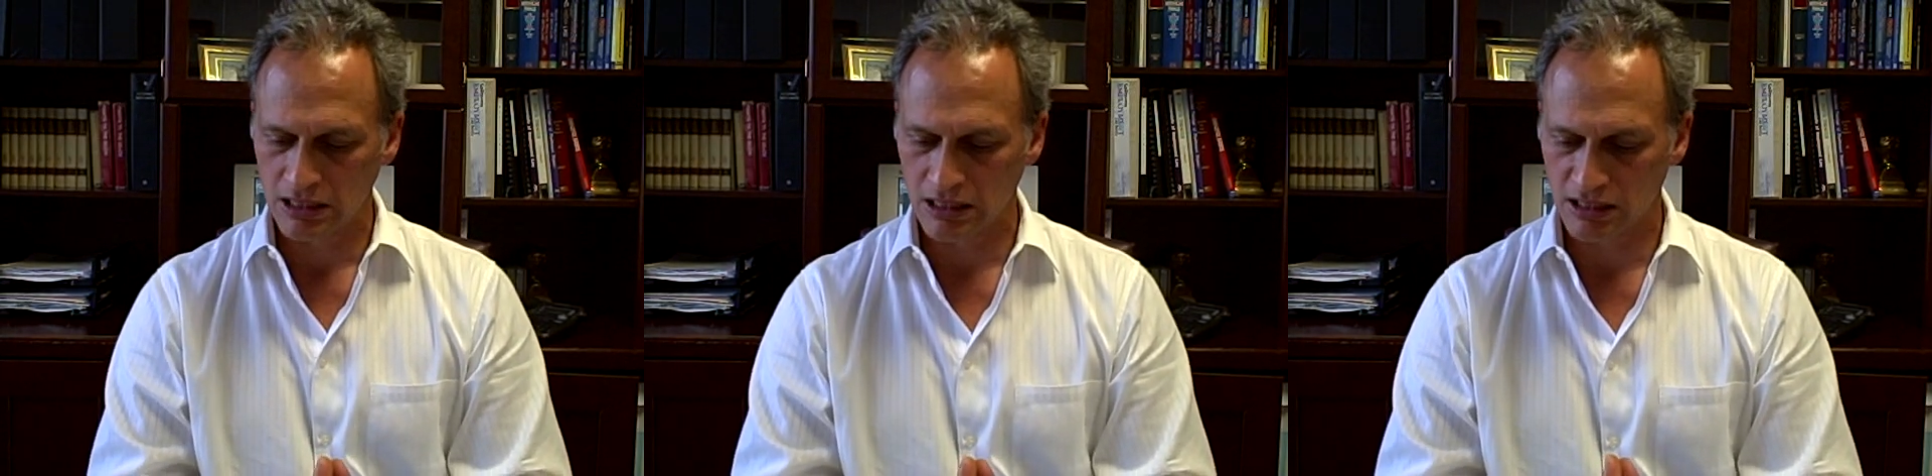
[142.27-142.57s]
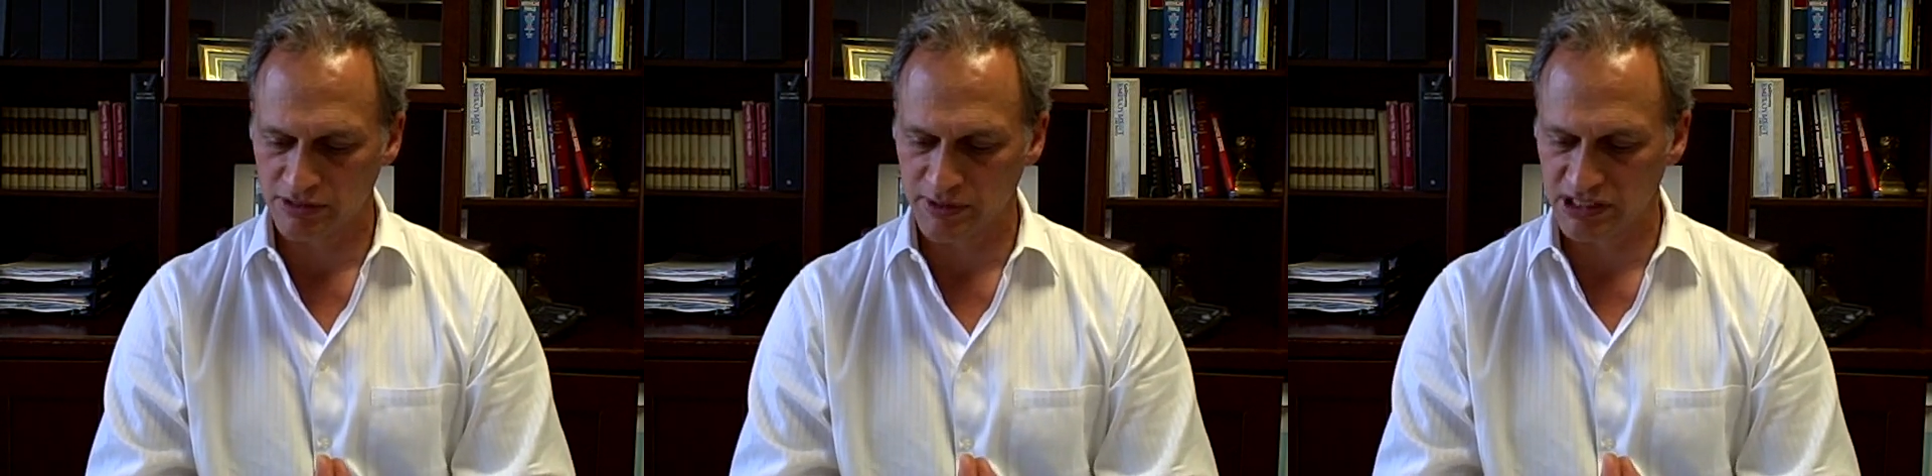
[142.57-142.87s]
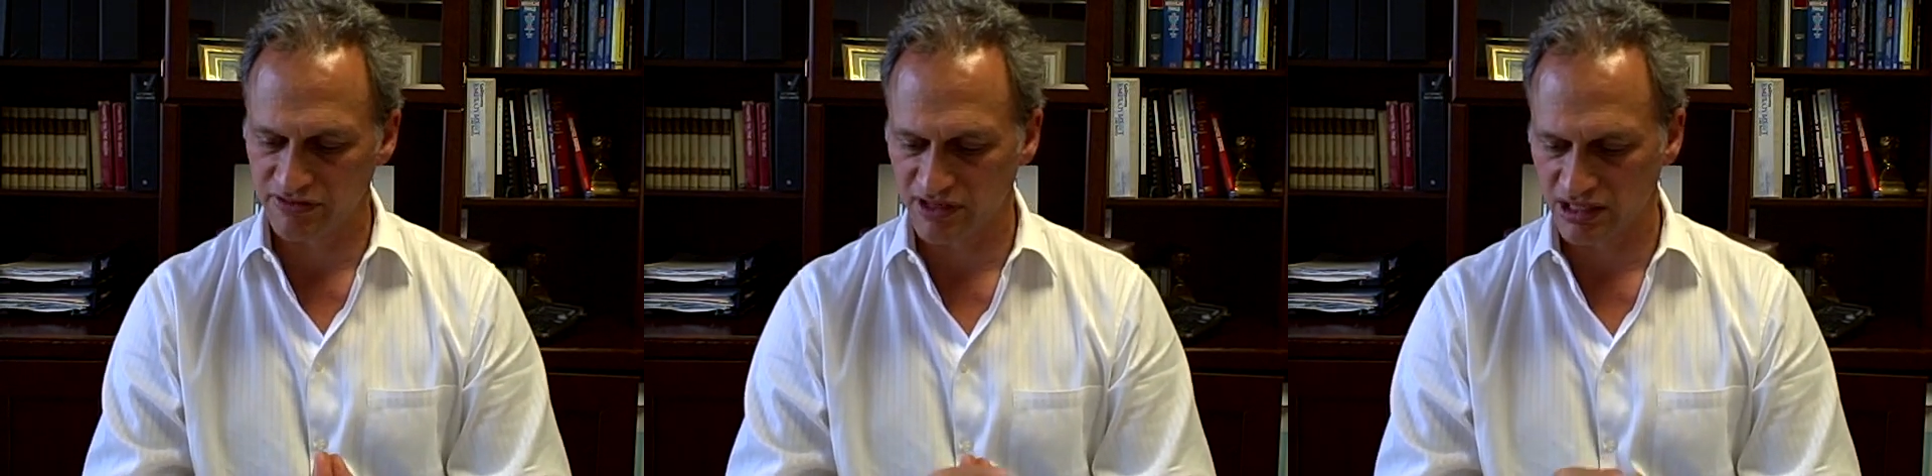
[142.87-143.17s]
and
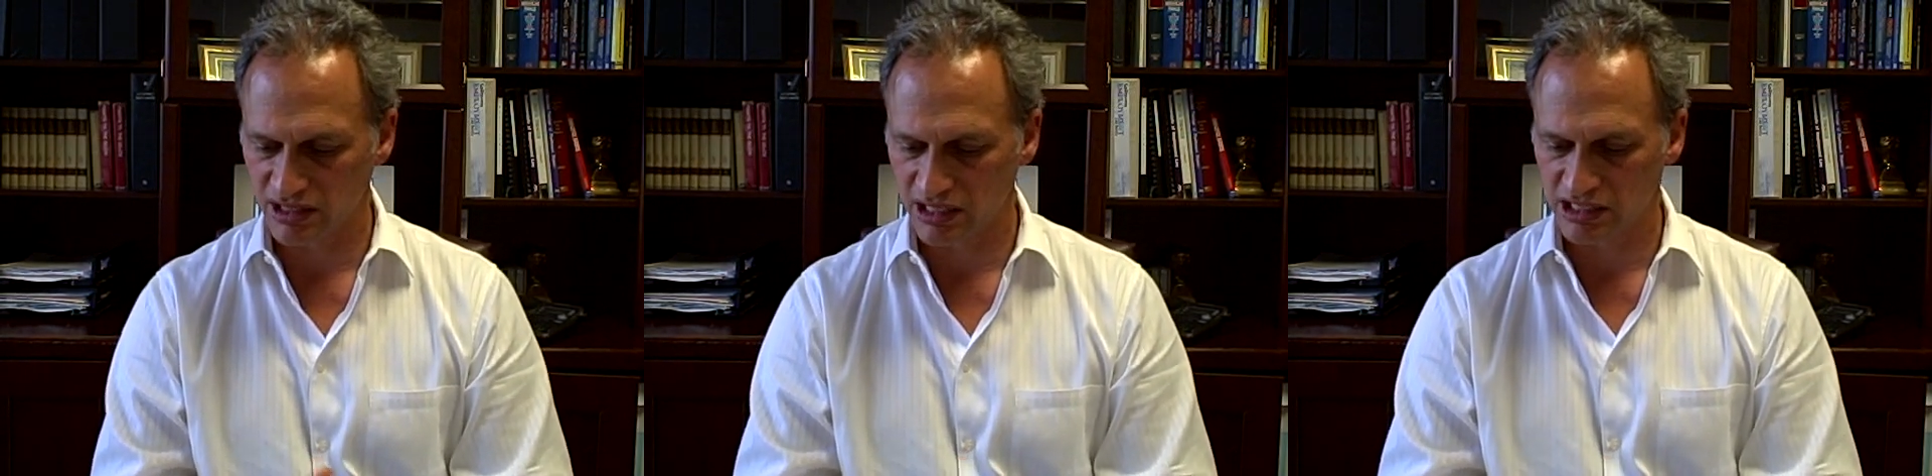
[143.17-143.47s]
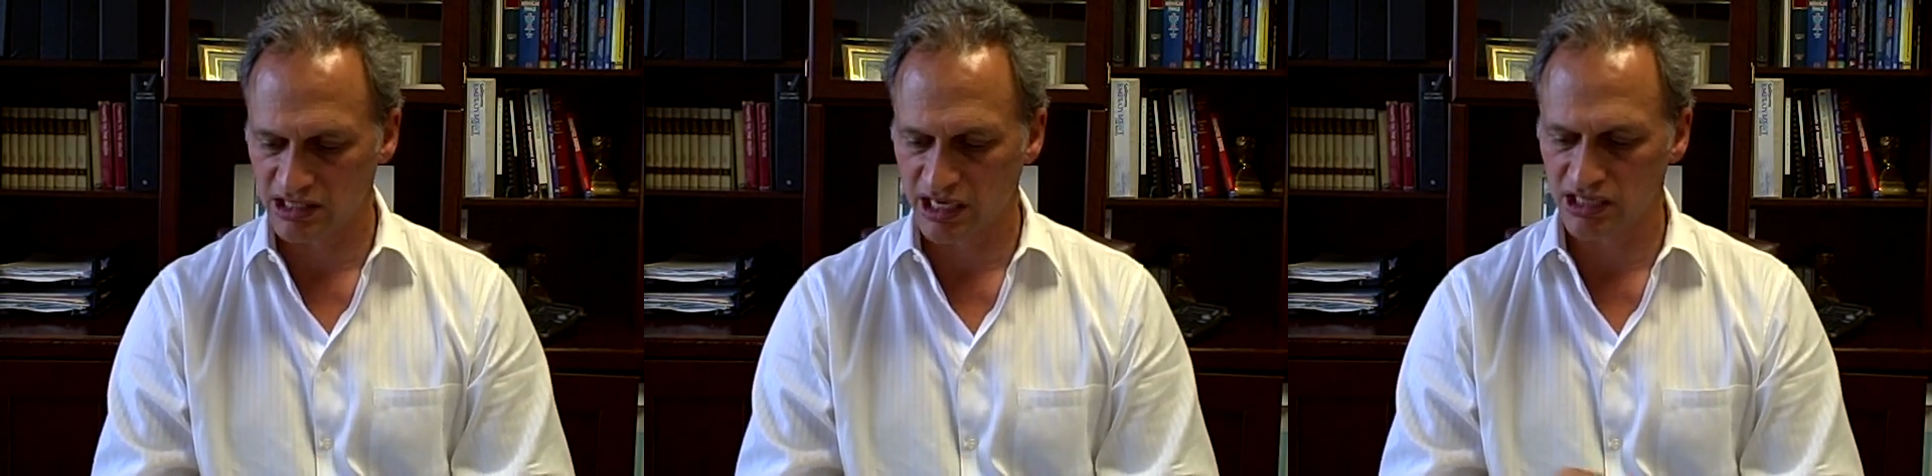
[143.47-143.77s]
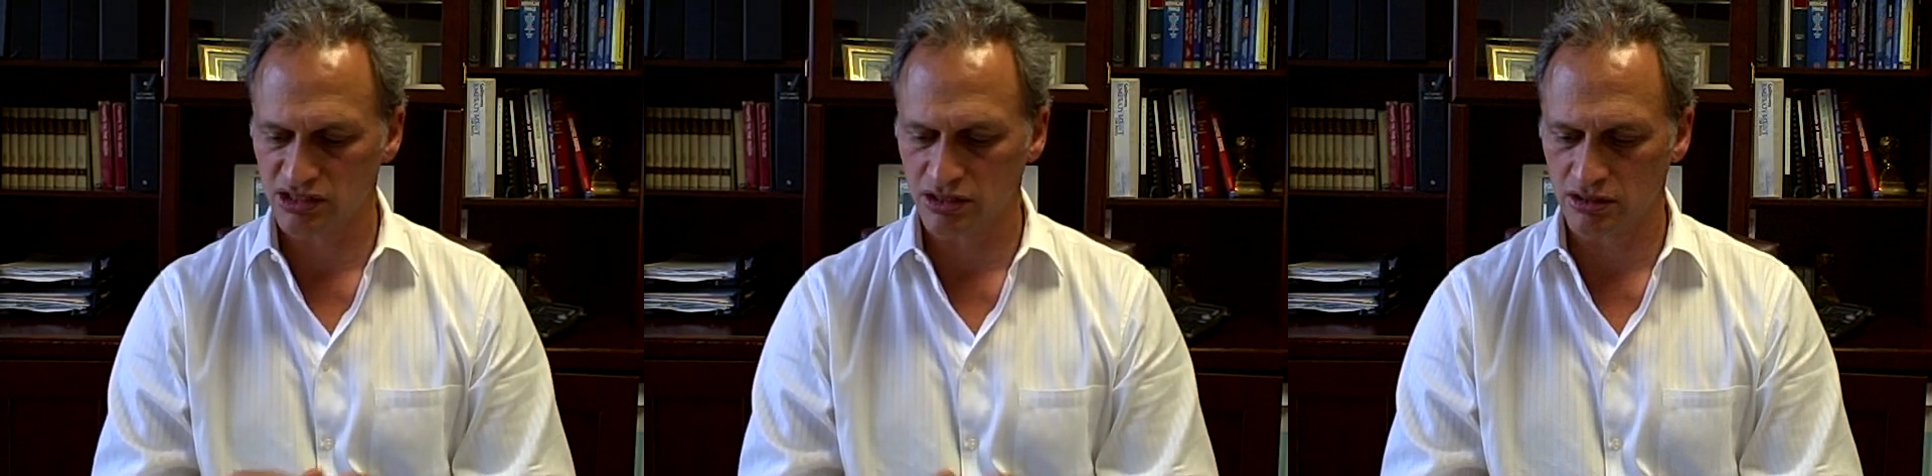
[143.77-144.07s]
specifically
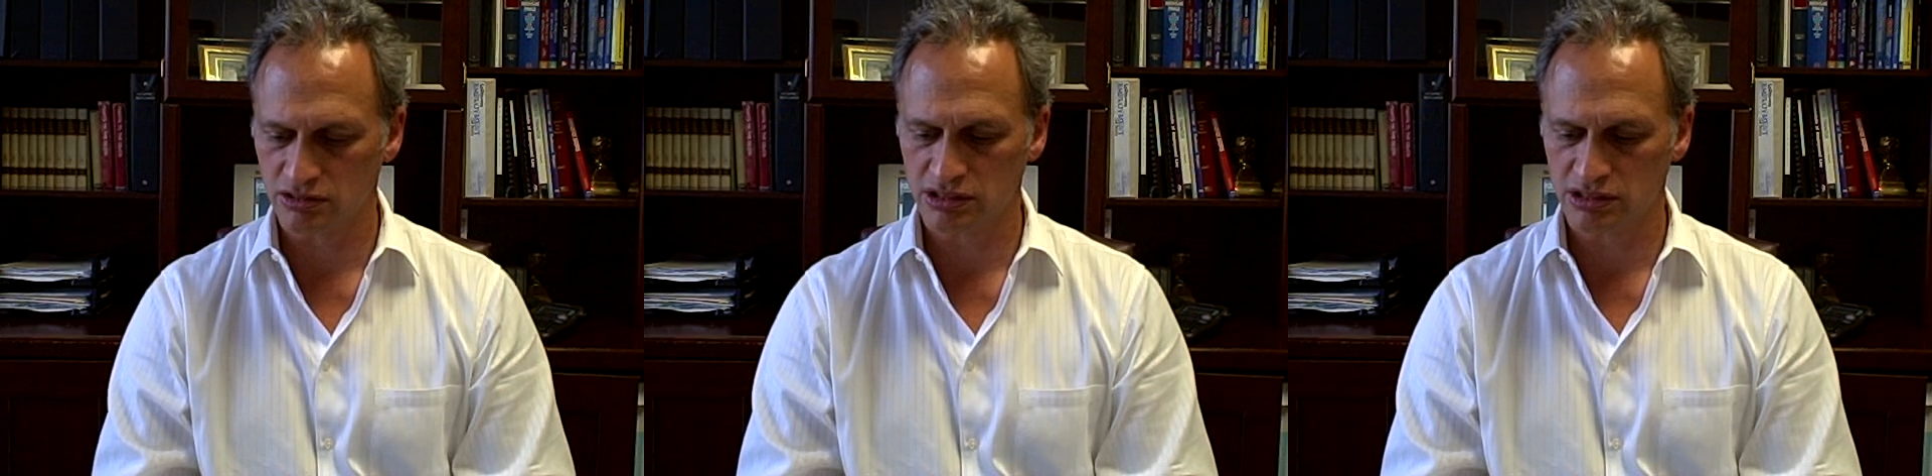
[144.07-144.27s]
Education Code